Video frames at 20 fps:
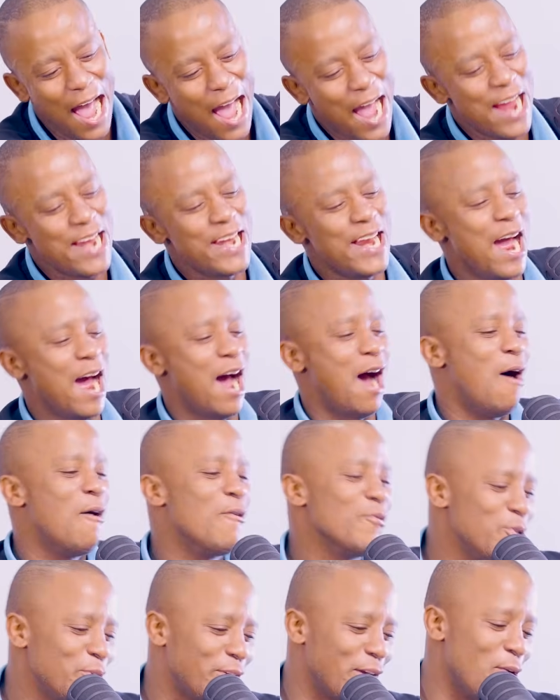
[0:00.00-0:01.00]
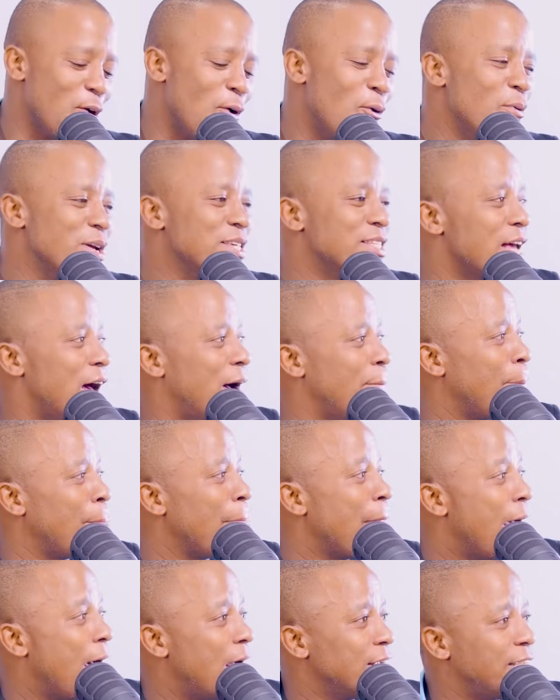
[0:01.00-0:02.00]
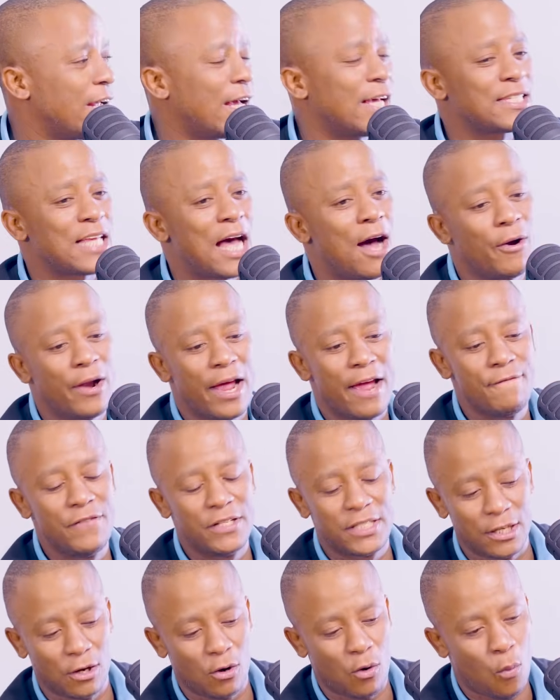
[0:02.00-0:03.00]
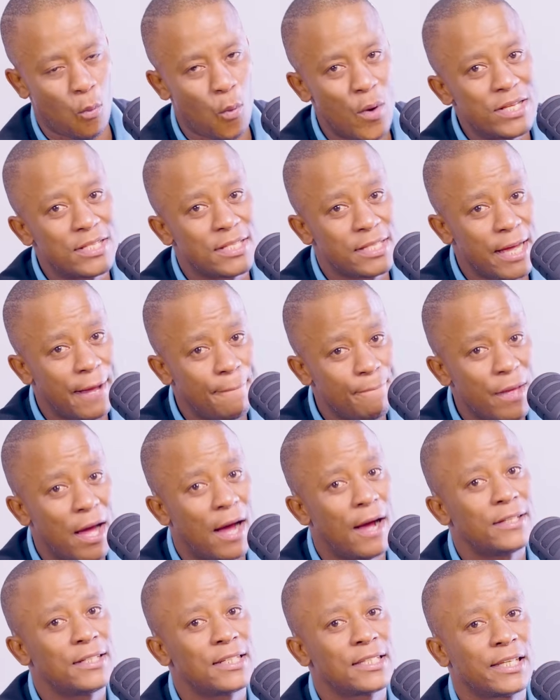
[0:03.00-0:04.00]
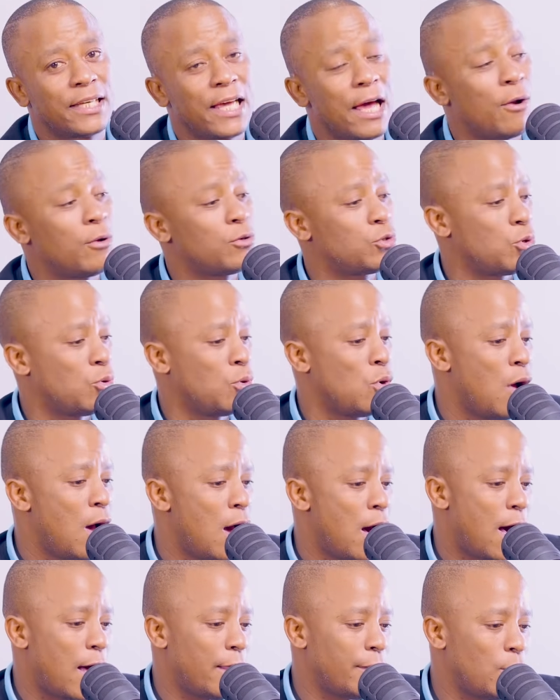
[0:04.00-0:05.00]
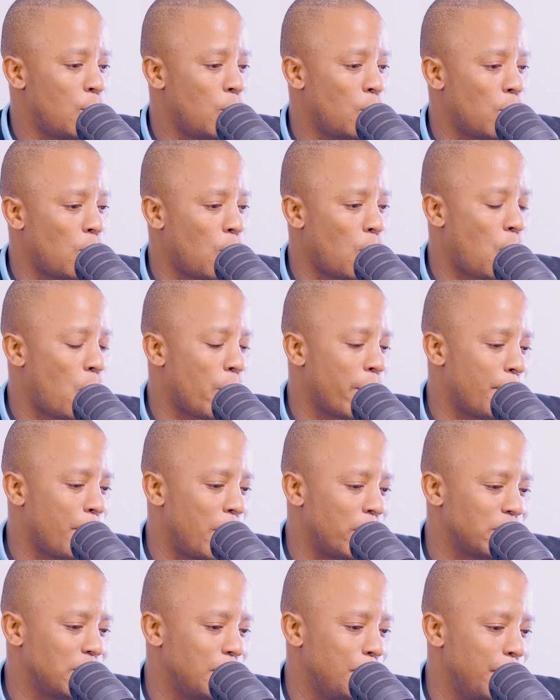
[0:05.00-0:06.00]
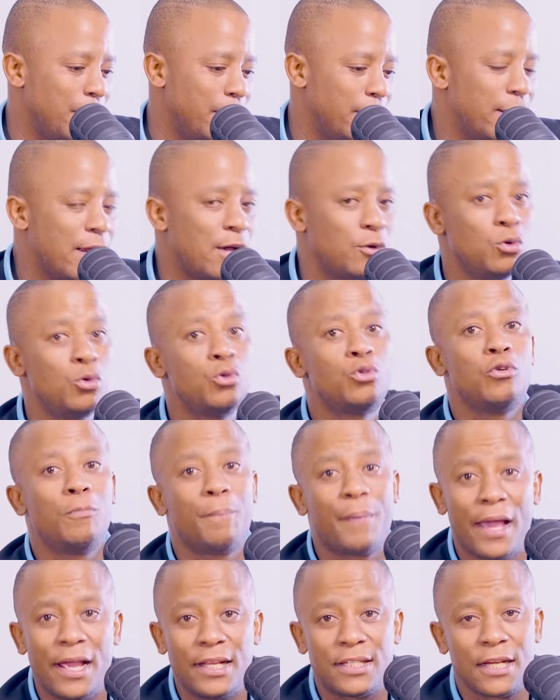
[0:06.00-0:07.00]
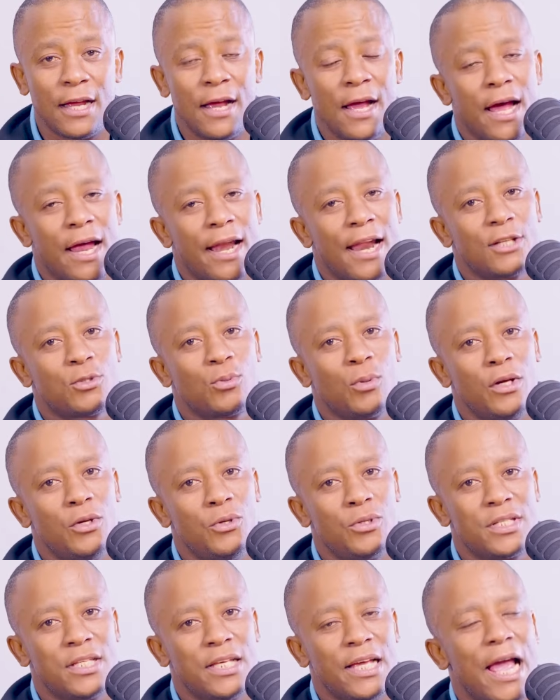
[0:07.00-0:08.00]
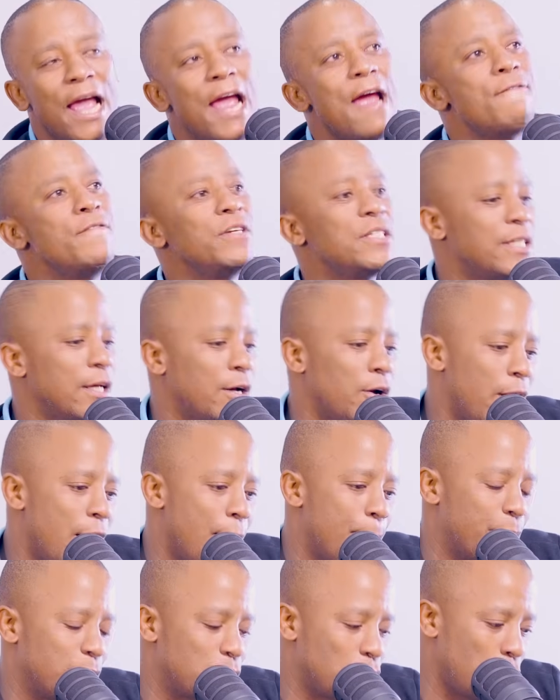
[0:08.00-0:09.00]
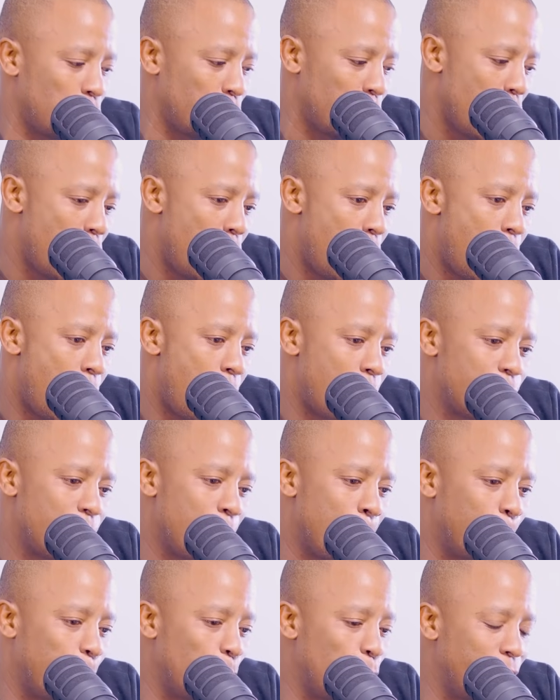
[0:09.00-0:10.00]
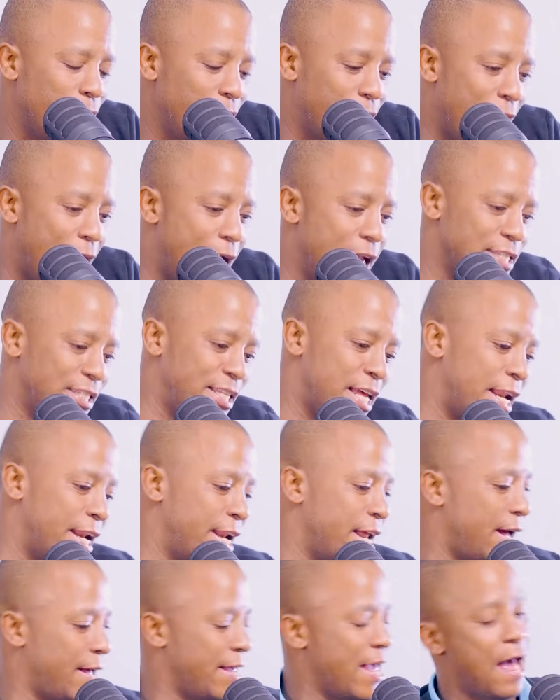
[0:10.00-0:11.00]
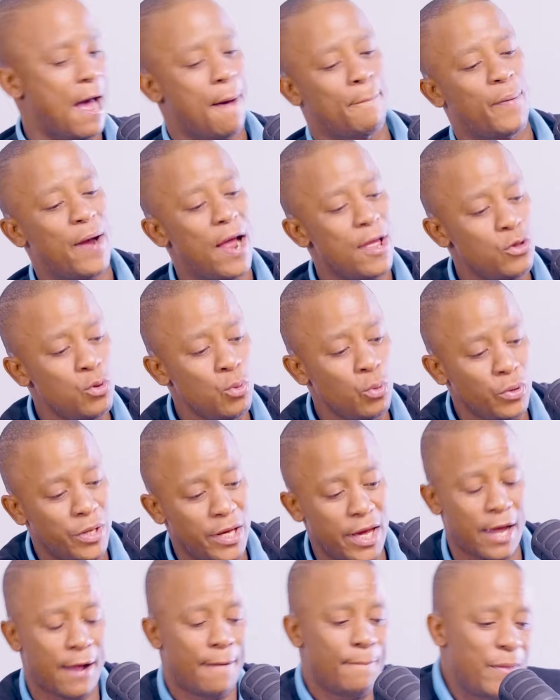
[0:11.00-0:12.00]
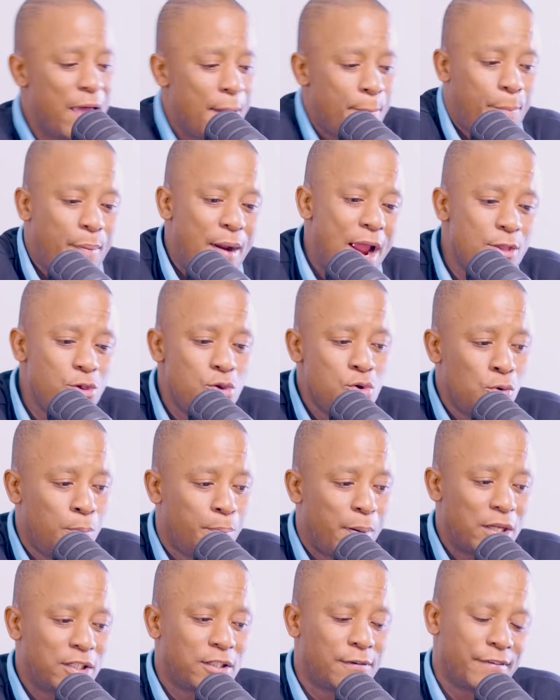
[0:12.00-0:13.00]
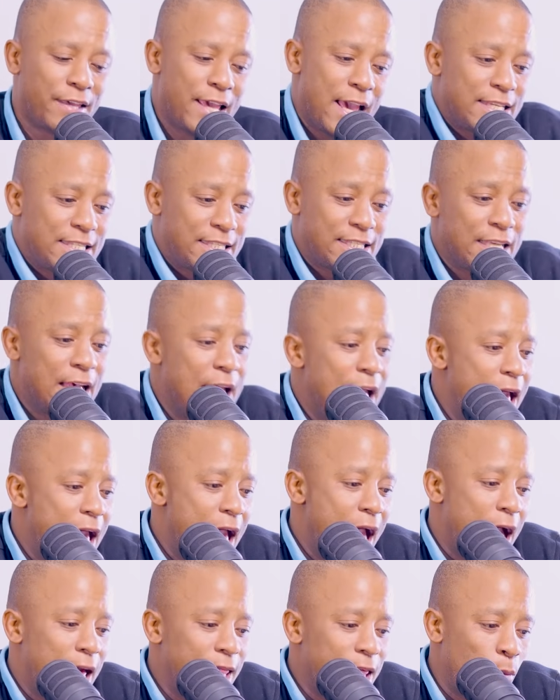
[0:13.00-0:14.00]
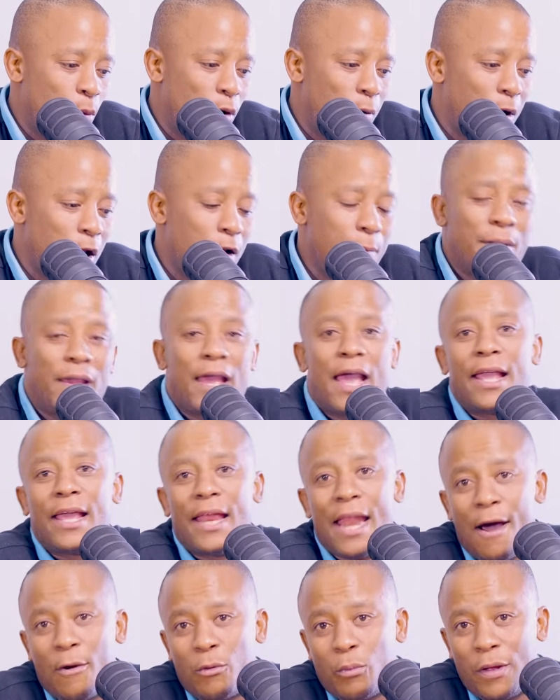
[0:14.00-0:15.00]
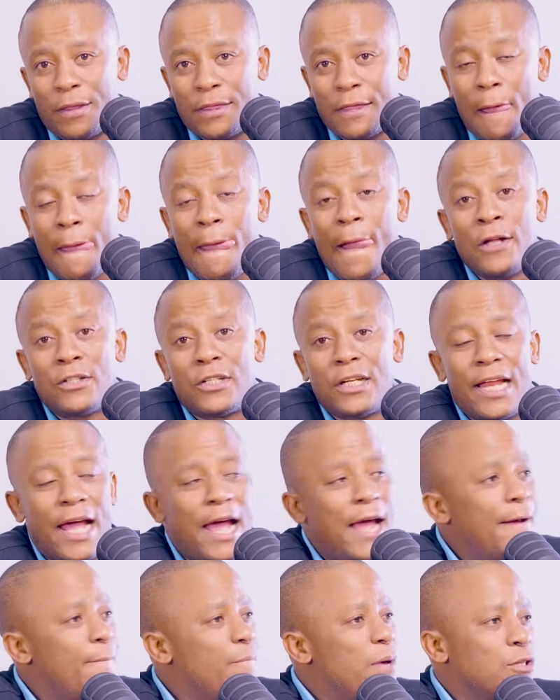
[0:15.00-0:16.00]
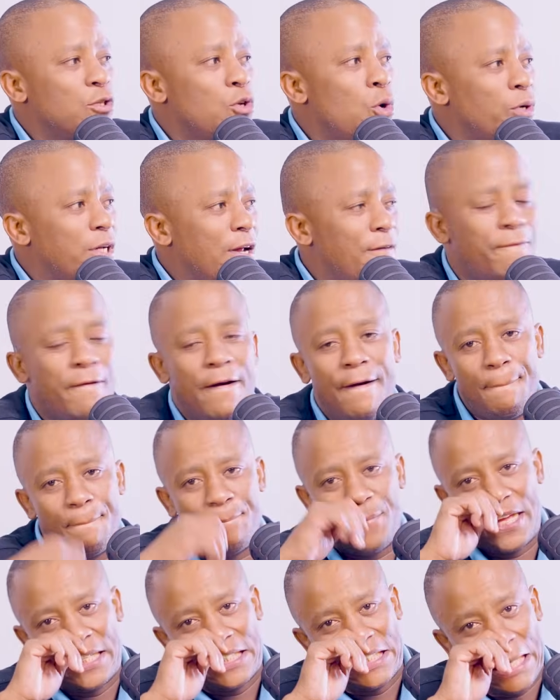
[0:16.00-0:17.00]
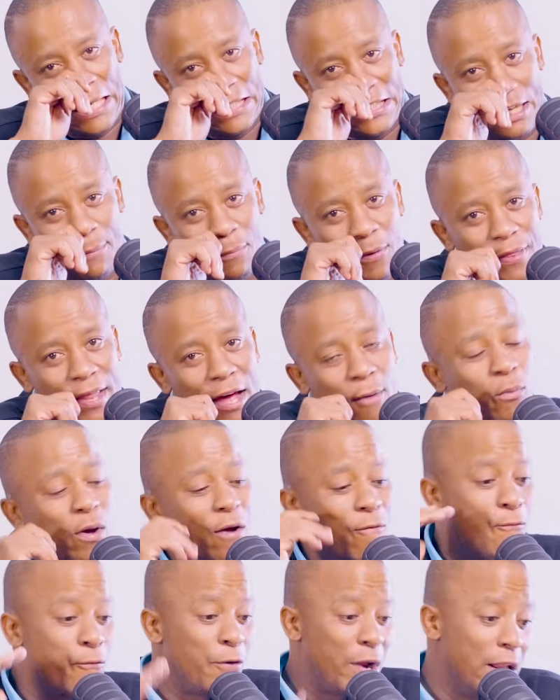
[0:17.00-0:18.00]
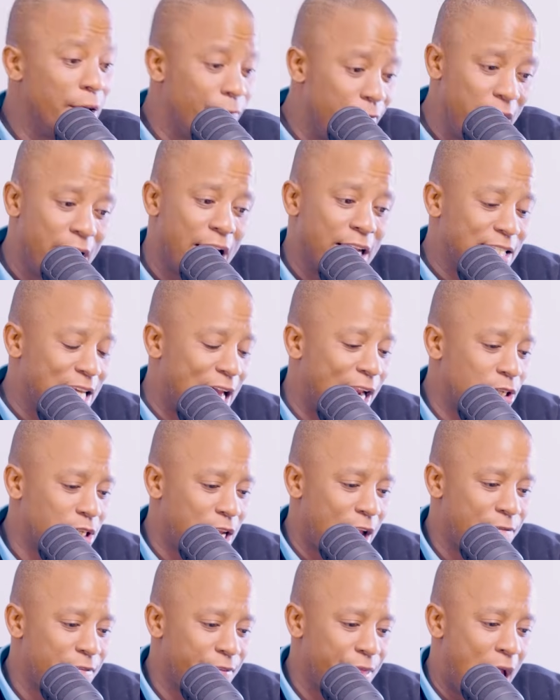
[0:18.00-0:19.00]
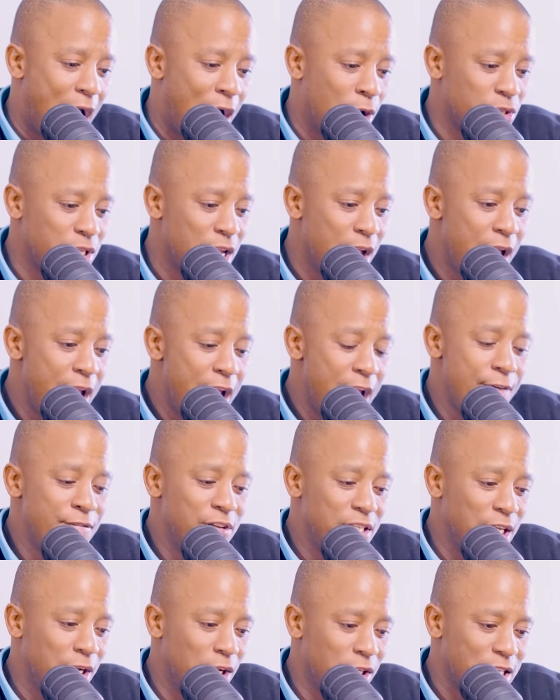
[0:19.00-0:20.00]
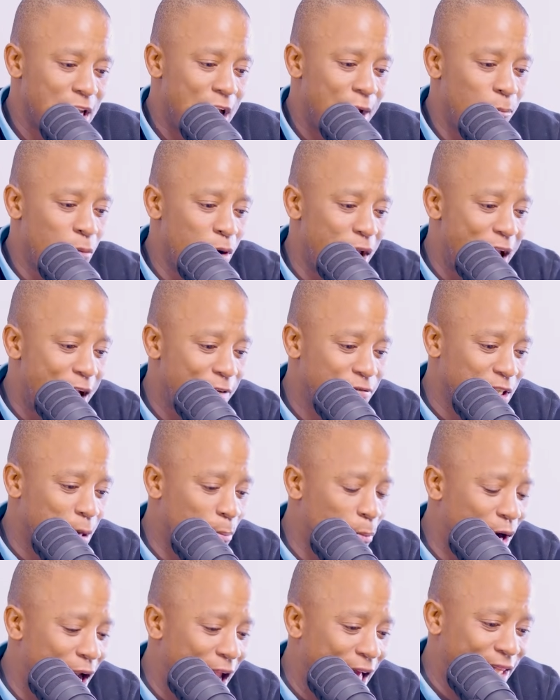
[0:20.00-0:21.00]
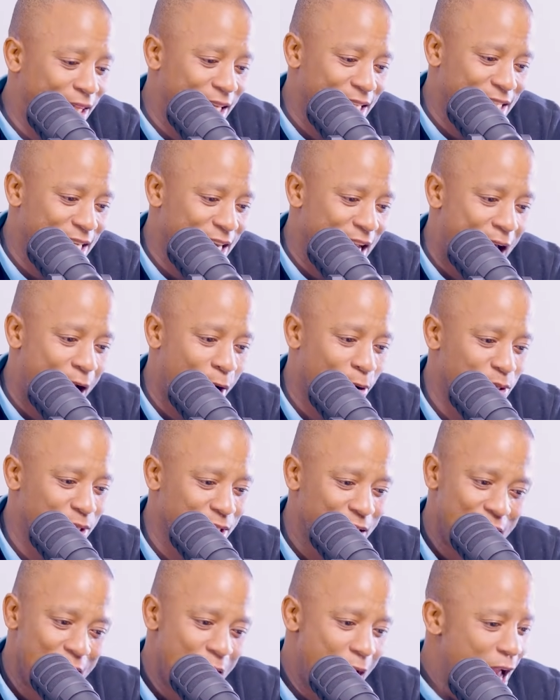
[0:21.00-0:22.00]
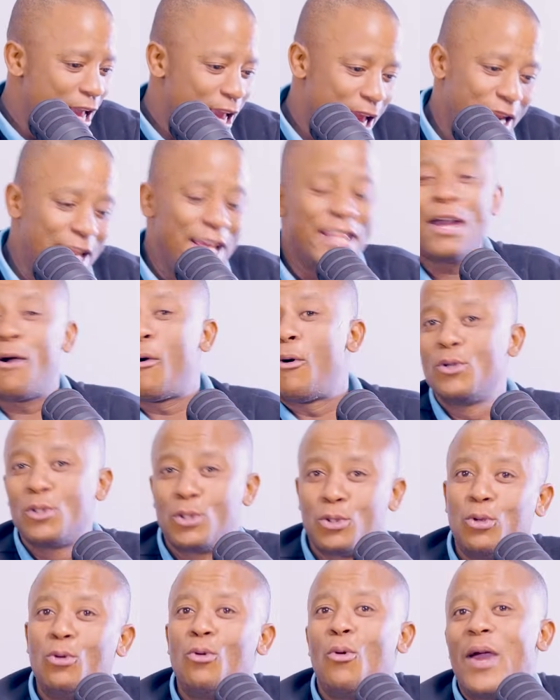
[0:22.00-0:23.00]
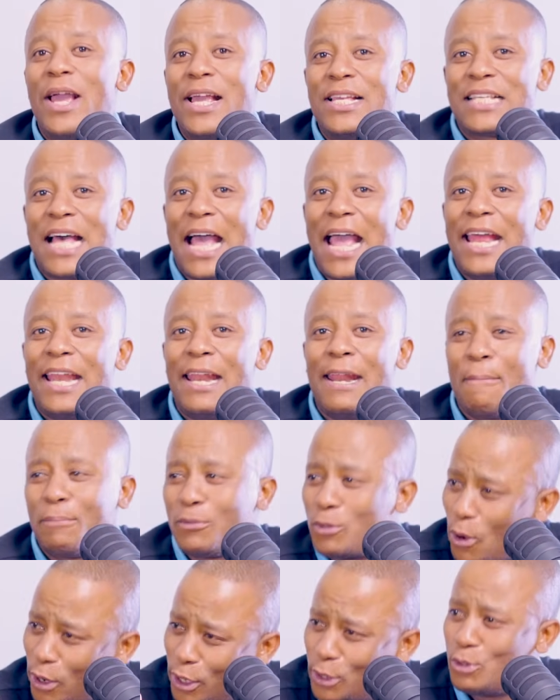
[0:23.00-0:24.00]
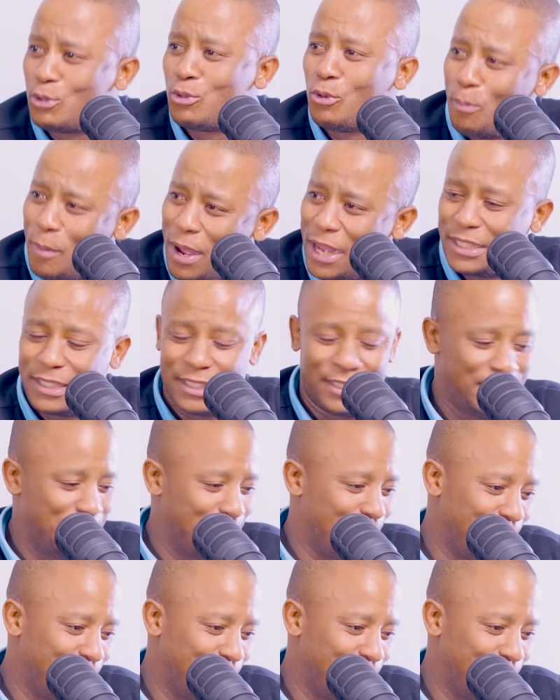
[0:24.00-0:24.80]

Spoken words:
Anyhow, you can always check us out every single Wednesday. Just get onto the Local Corner Multimedia YouTube page. That's where you see every single episode of the PODI-CAST. And a brand new year, a brand new bunch of guests that we're going to be hanging out with. Today is no different. It's someone that we're really, really excited to have in the house. Every single time we have someone like this in the house, it either goes two ways. I end up talking too much